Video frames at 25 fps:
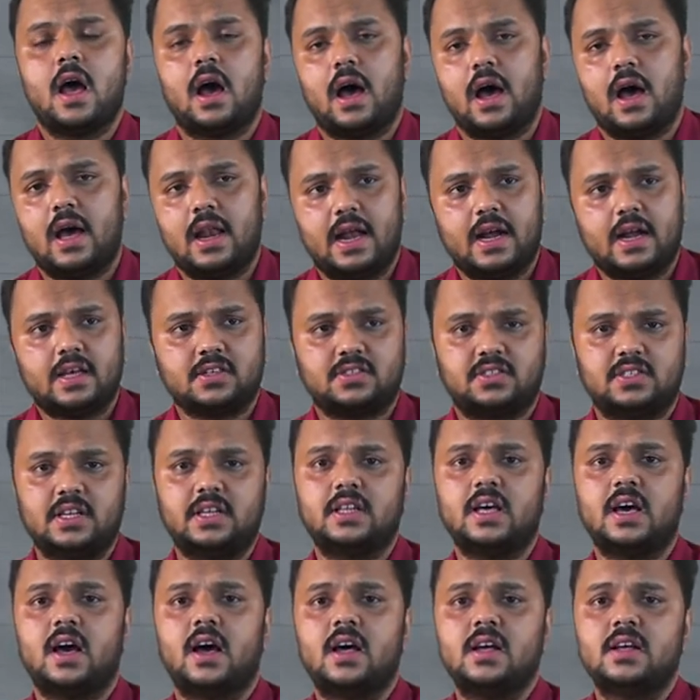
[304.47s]
let us see
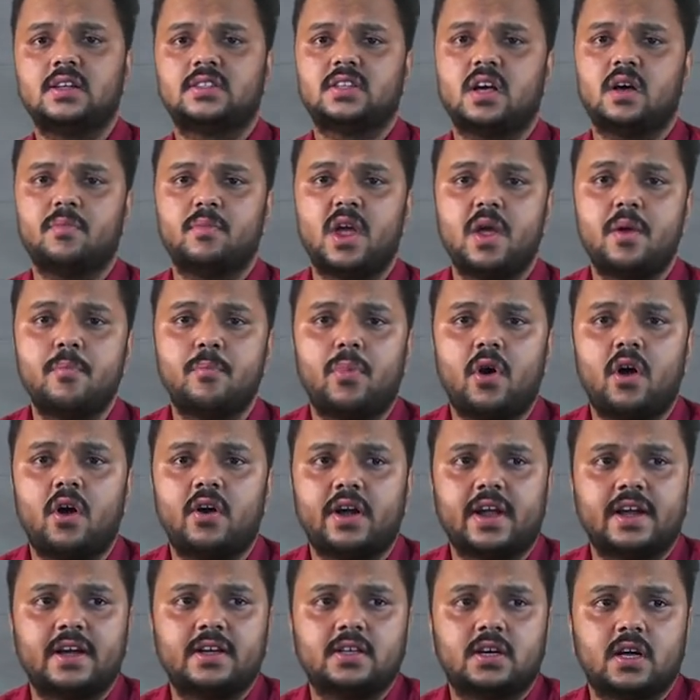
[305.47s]
the some
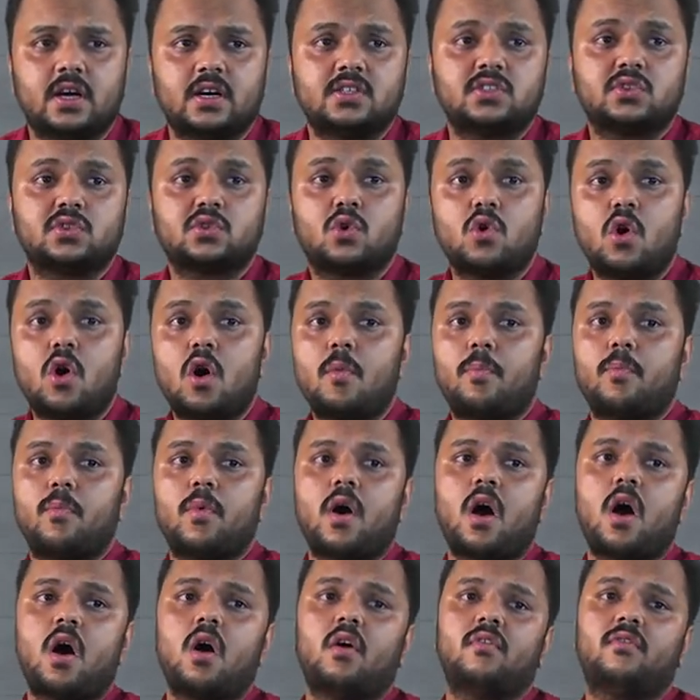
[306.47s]
important scope
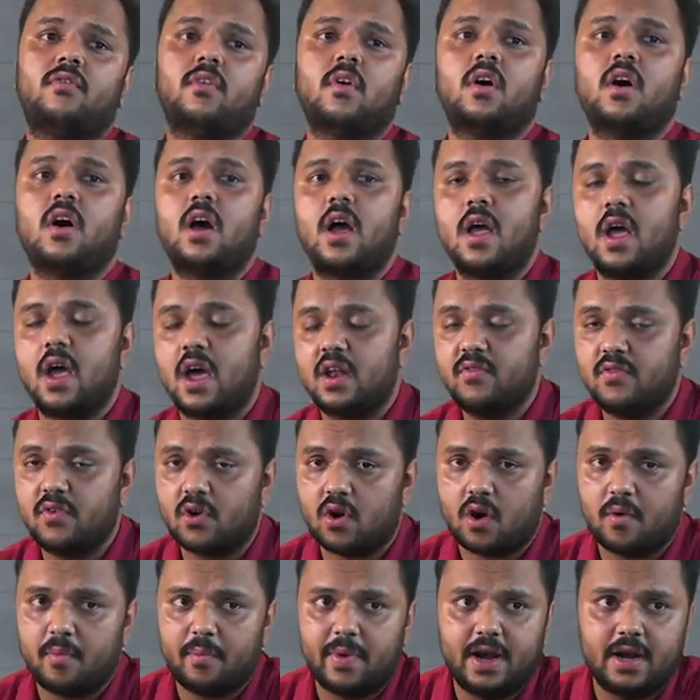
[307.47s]
of
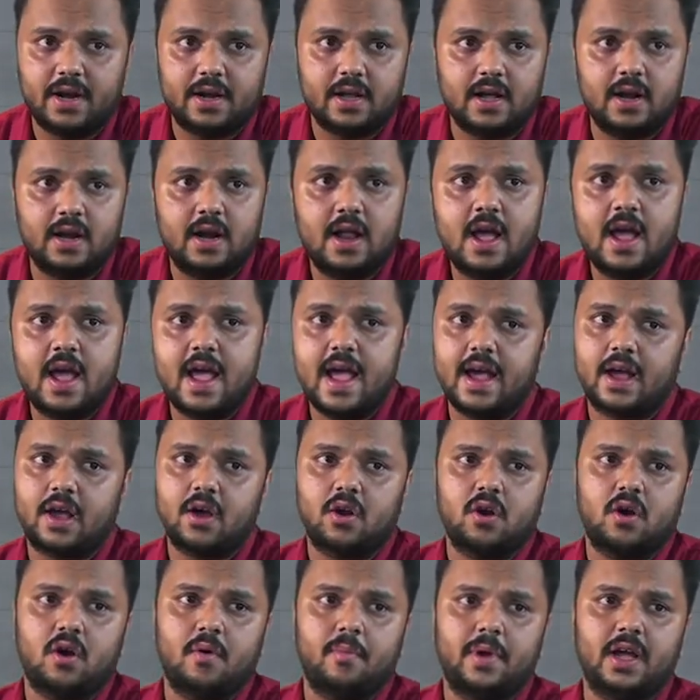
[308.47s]
environmental
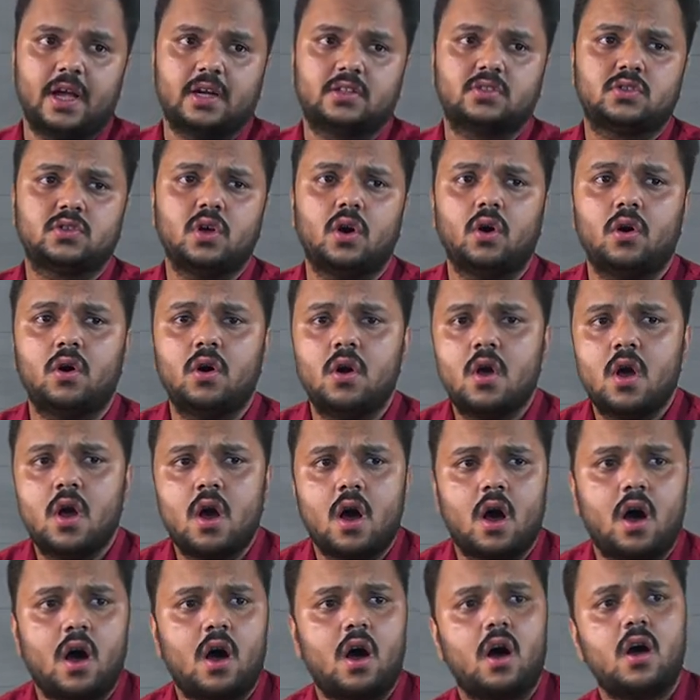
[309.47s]
economics. So
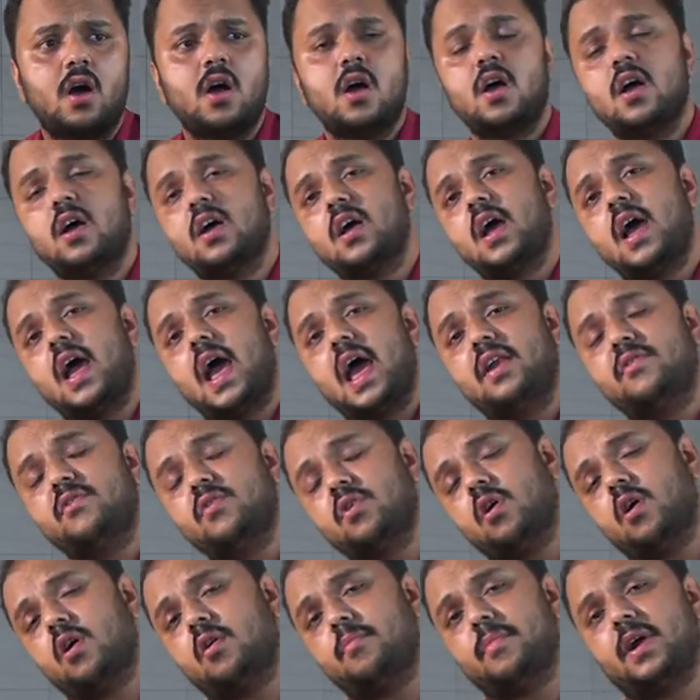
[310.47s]

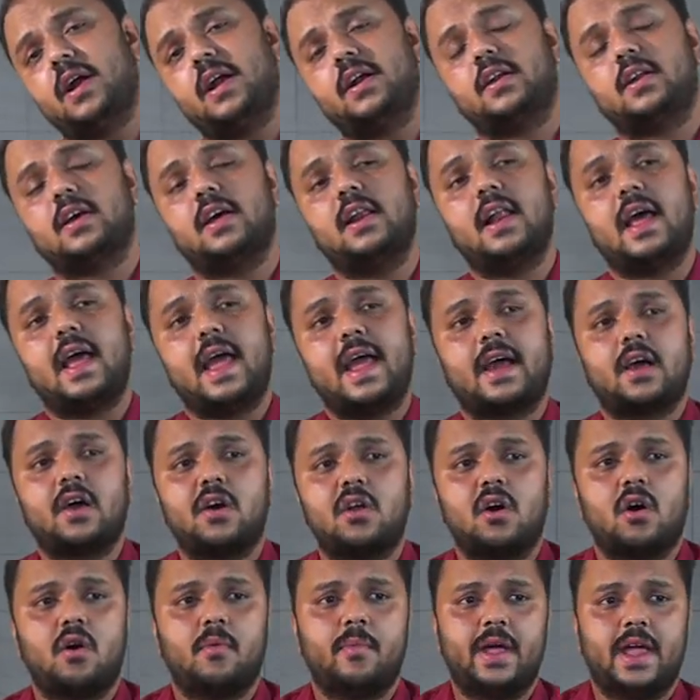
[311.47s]
environmental
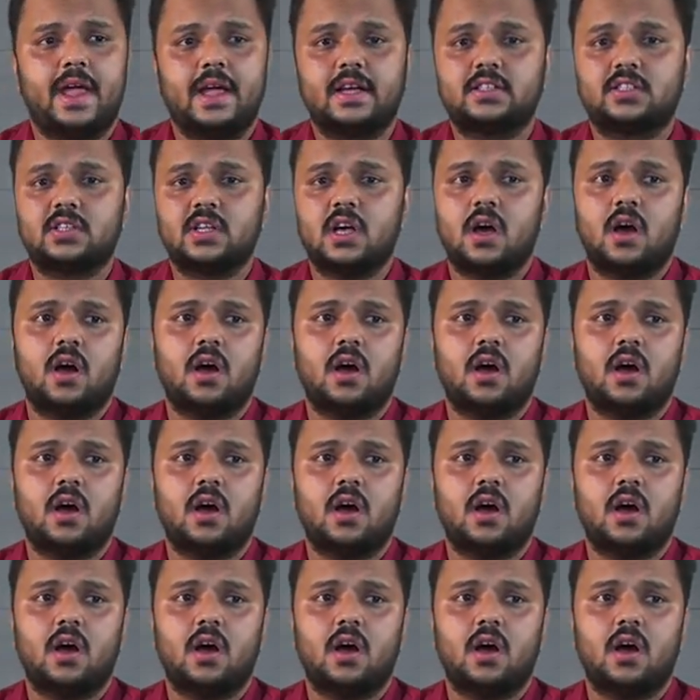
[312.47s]
economics